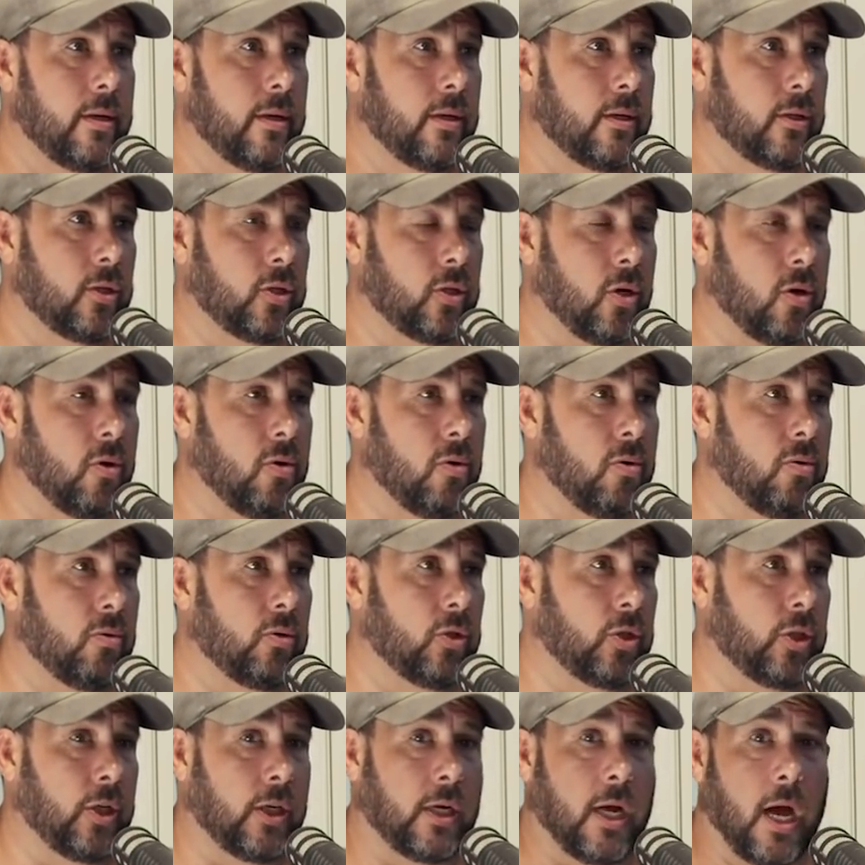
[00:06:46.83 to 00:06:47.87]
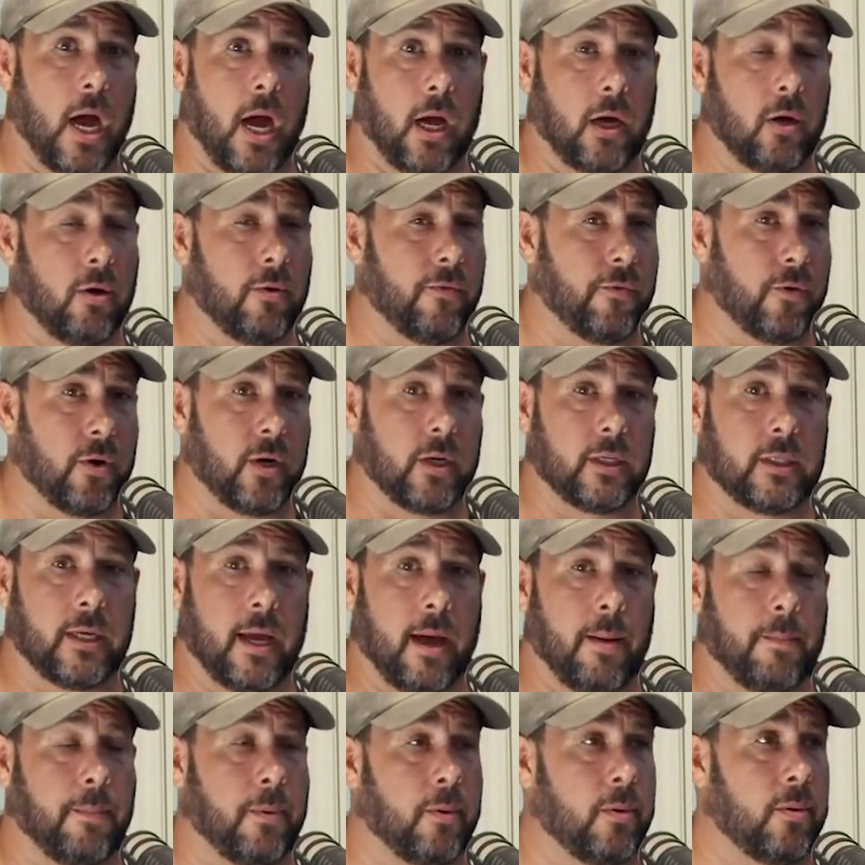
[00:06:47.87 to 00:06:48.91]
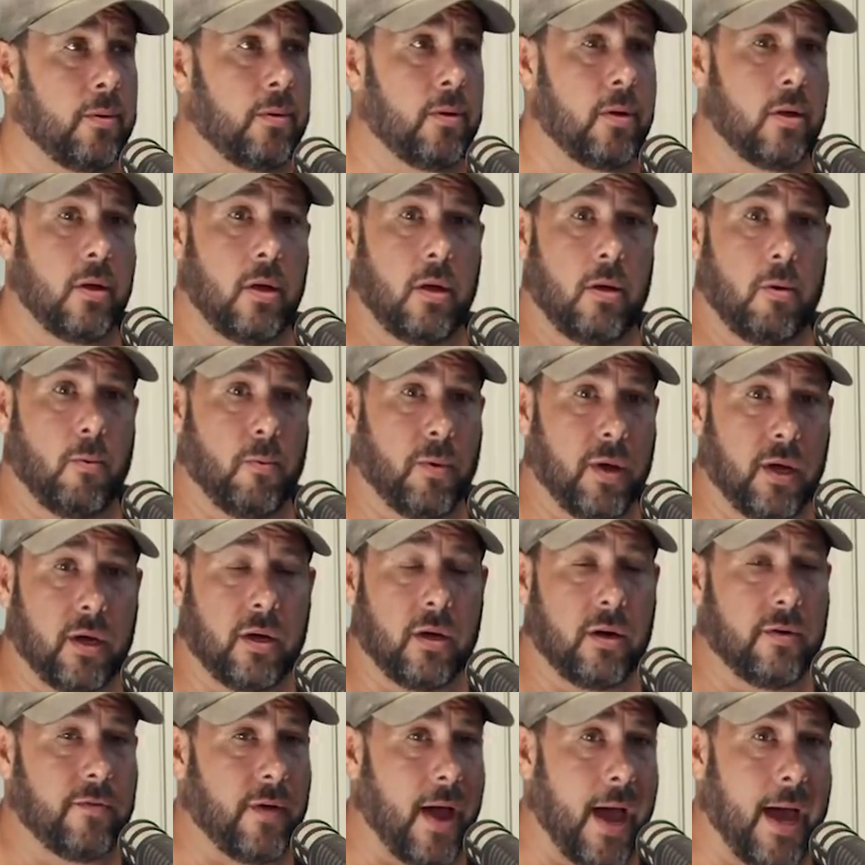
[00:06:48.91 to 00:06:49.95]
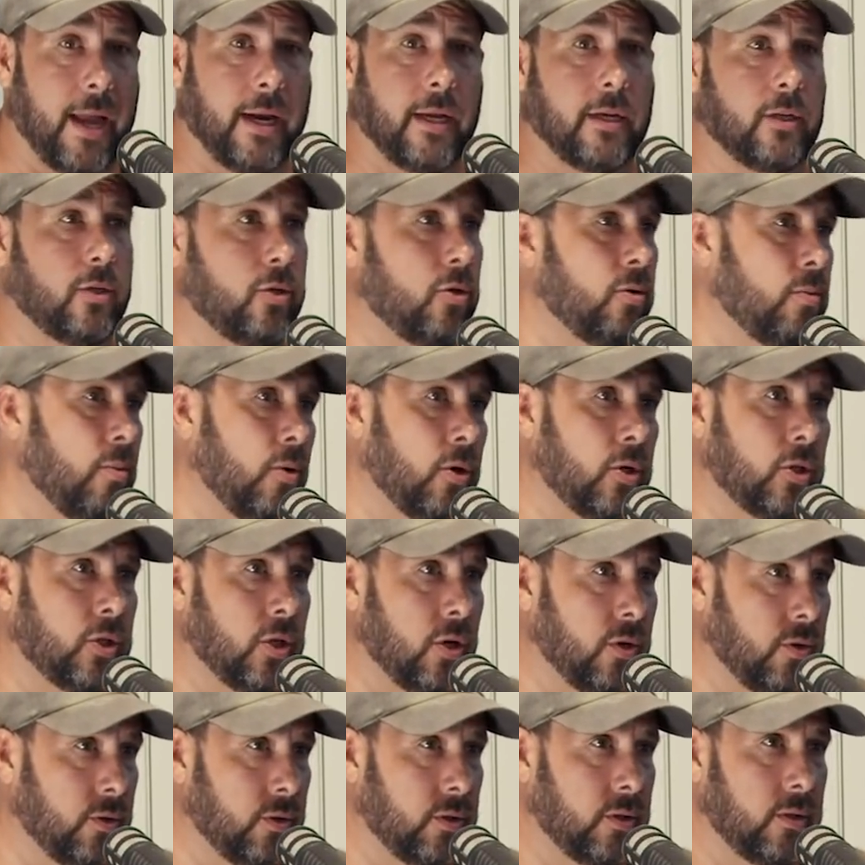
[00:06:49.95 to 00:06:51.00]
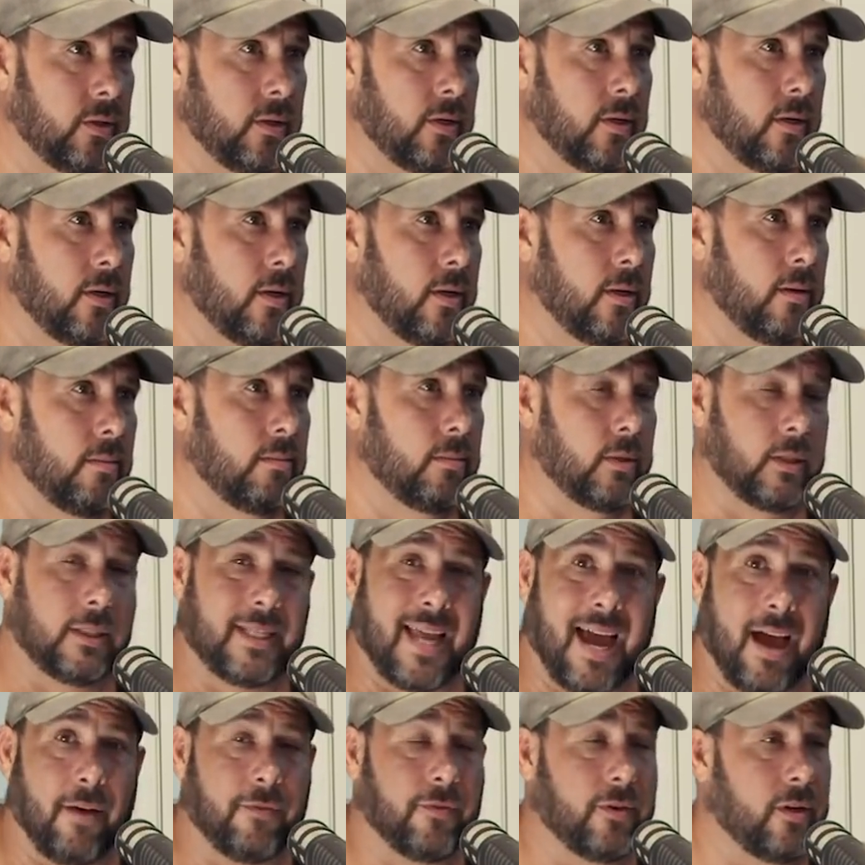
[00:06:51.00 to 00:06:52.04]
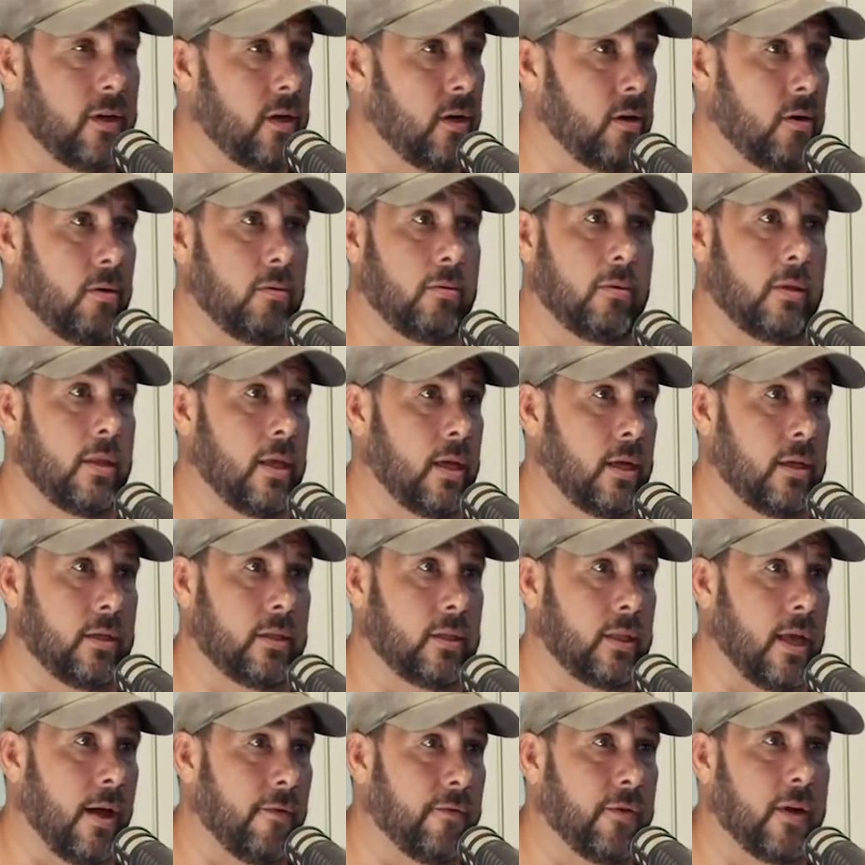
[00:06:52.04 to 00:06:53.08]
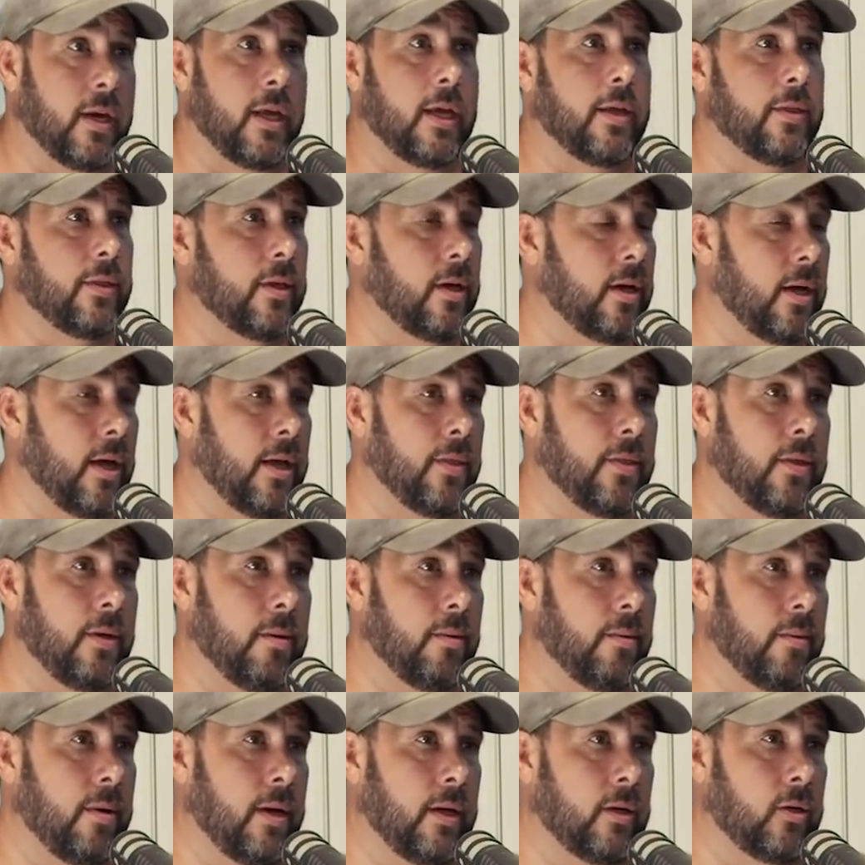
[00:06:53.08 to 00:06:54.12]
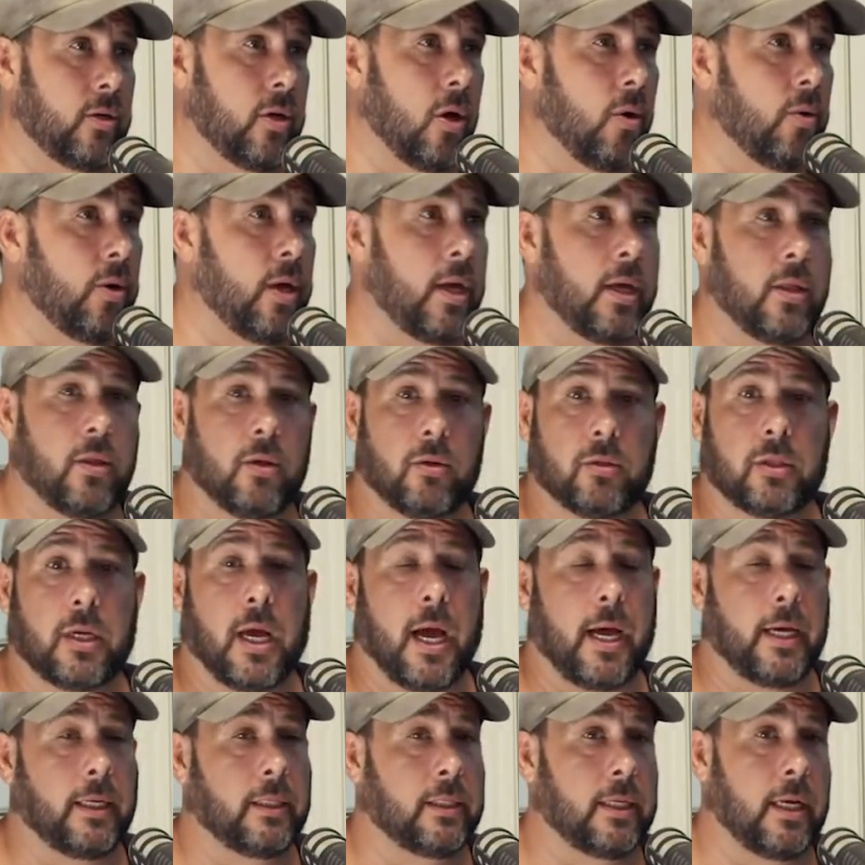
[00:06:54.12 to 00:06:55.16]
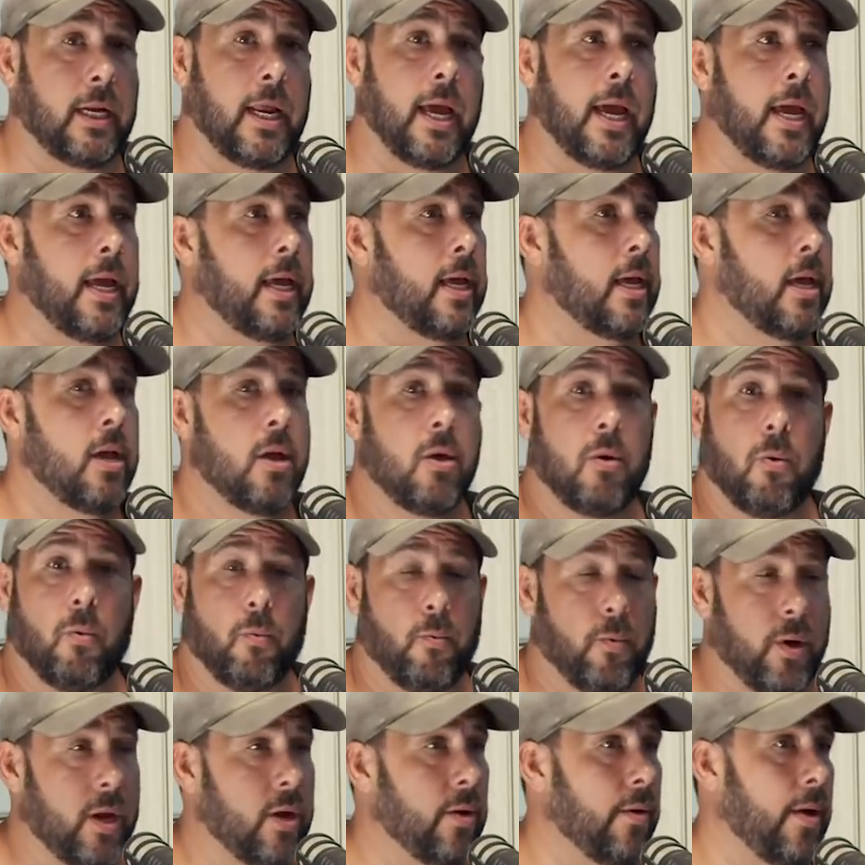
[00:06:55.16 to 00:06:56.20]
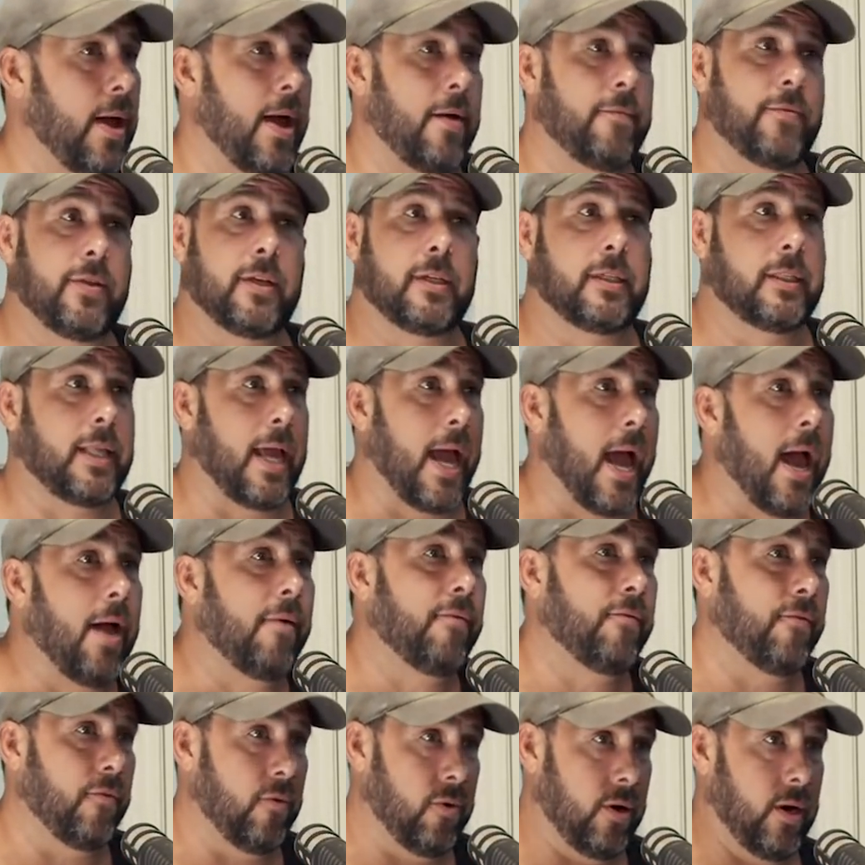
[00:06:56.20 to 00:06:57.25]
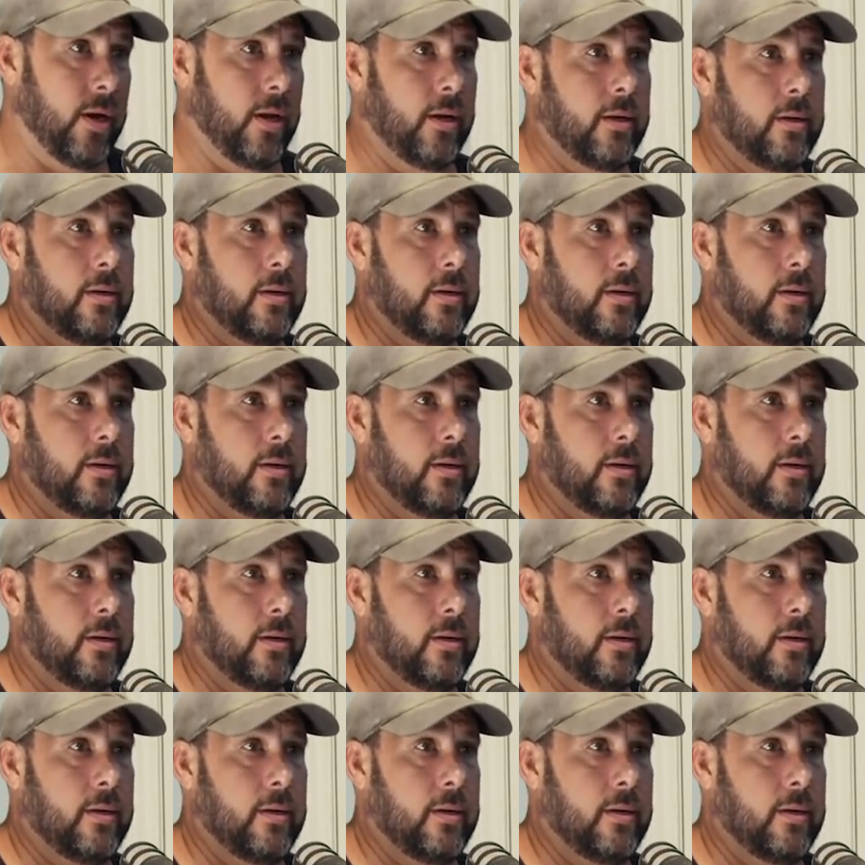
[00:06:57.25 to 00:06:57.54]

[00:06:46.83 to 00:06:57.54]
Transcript: So Chicago, for example, we could have added 2 more shows. Staff, the Stephanie and Tony and those guys said, "Hey, we don't have the staff for it."